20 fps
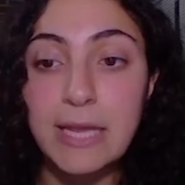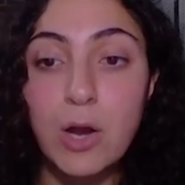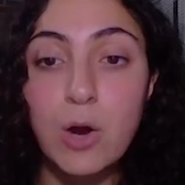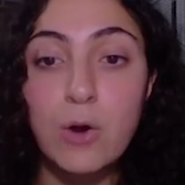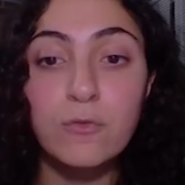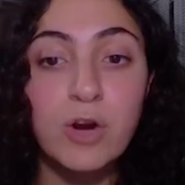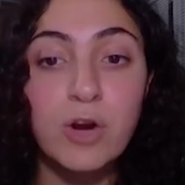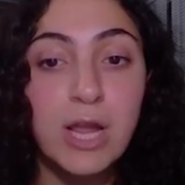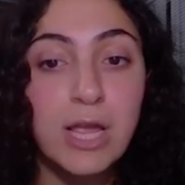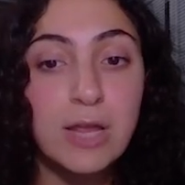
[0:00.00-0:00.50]

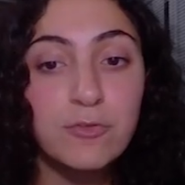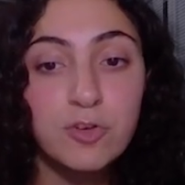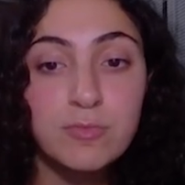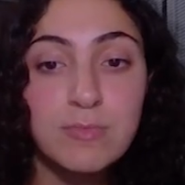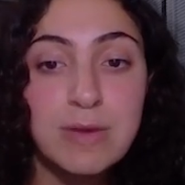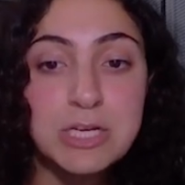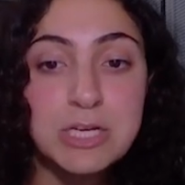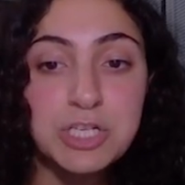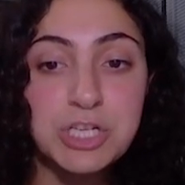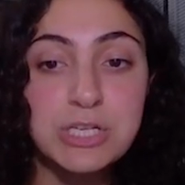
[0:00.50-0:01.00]
over
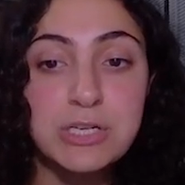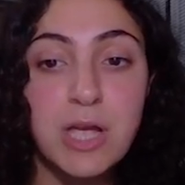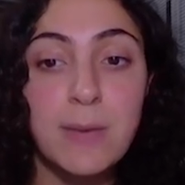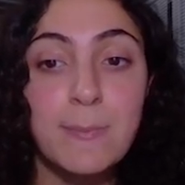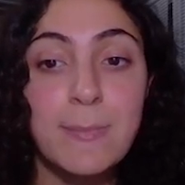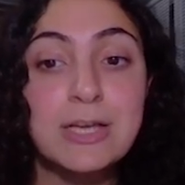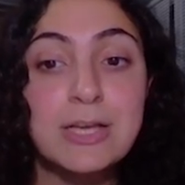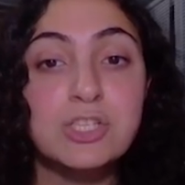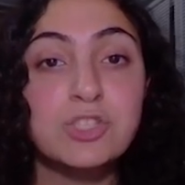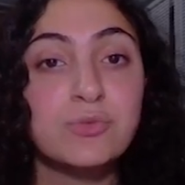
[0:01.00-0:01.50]
information
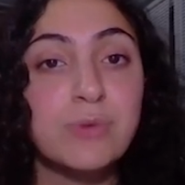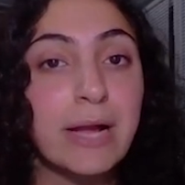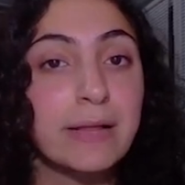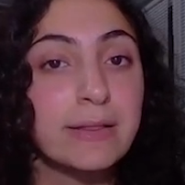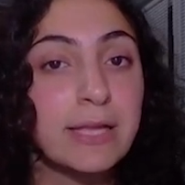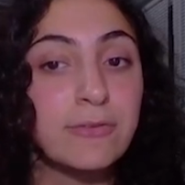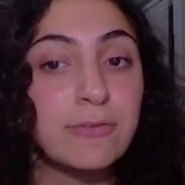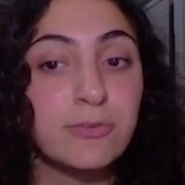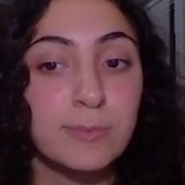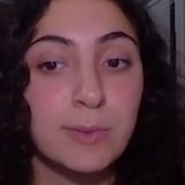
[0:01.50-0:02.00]
coming
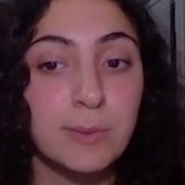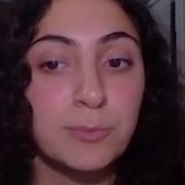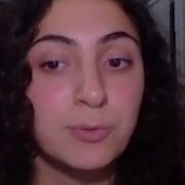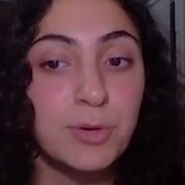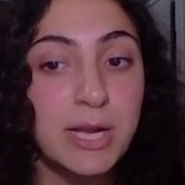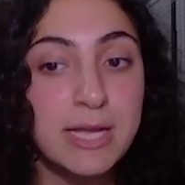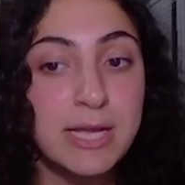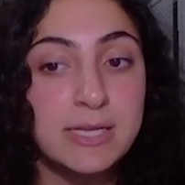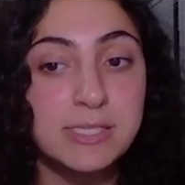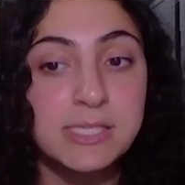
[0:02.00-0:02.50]
directly from a
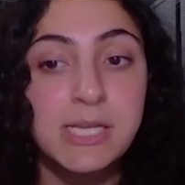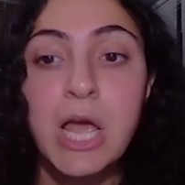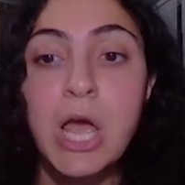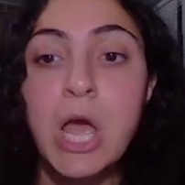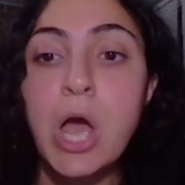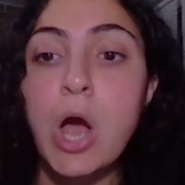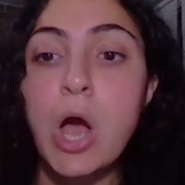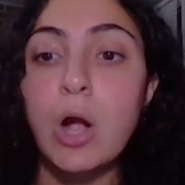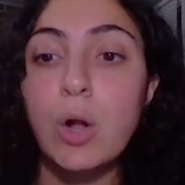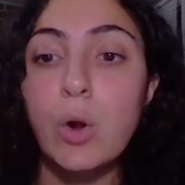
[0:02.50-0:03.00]
brand,
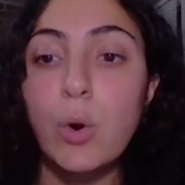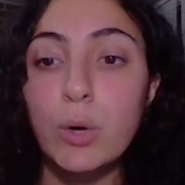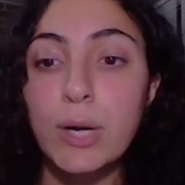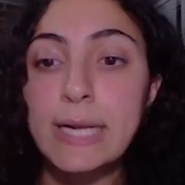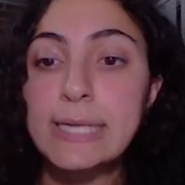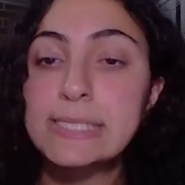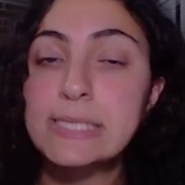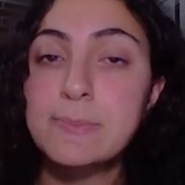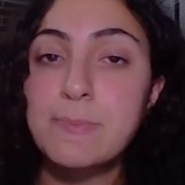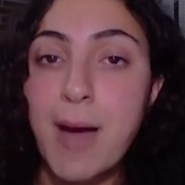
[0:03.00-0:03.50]

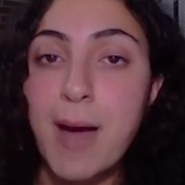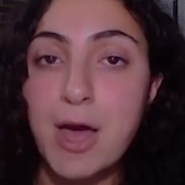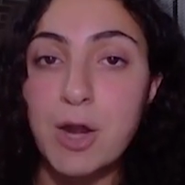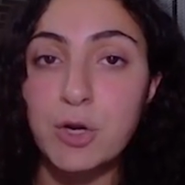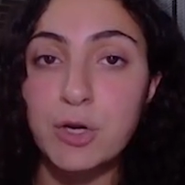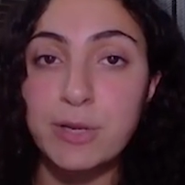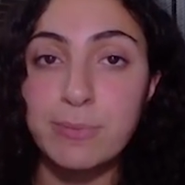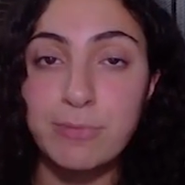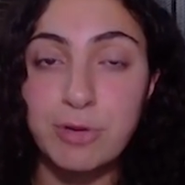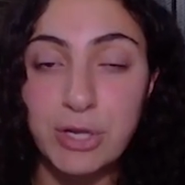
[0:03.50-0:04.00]
according to Matter
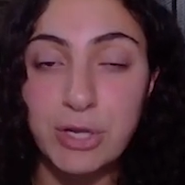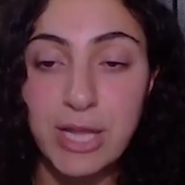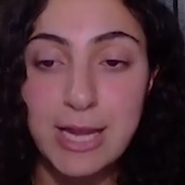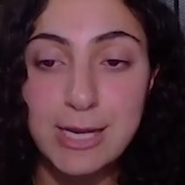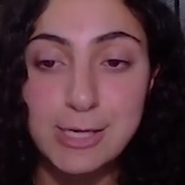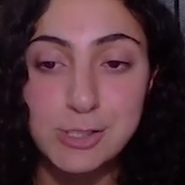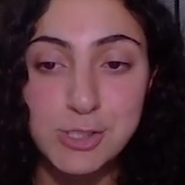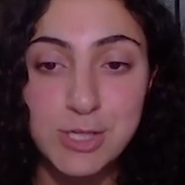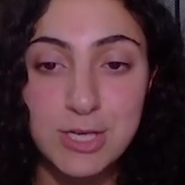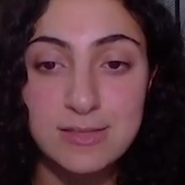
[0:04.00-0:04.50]

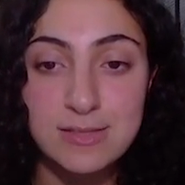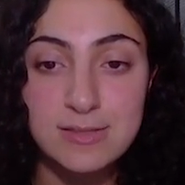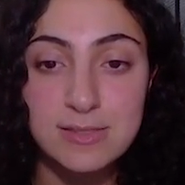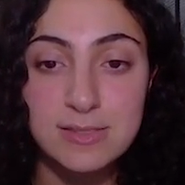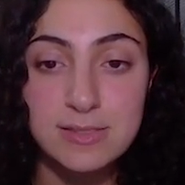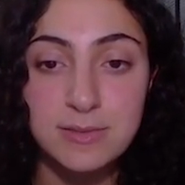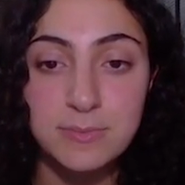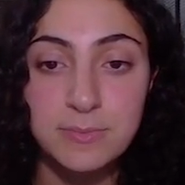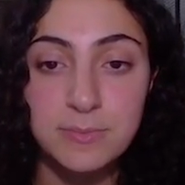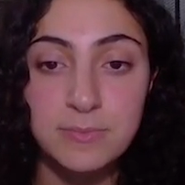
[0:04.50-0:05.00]
Communications.